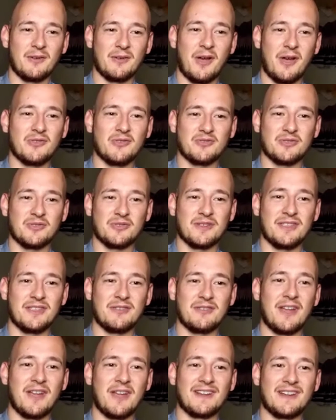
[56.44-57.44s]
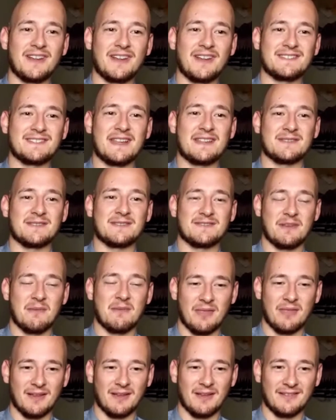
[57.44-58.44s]
country the United States of
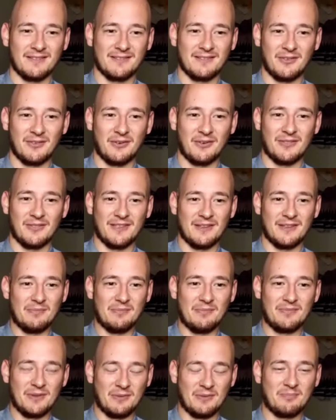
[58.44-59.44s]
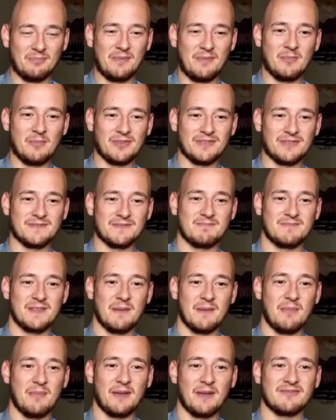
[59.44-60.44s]
something, or the people's
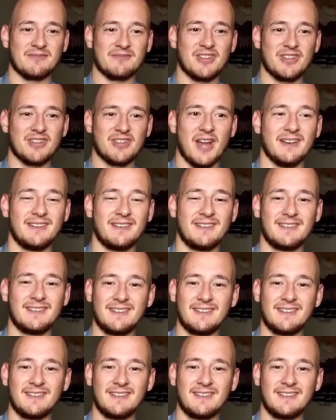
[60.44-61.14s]
something of China.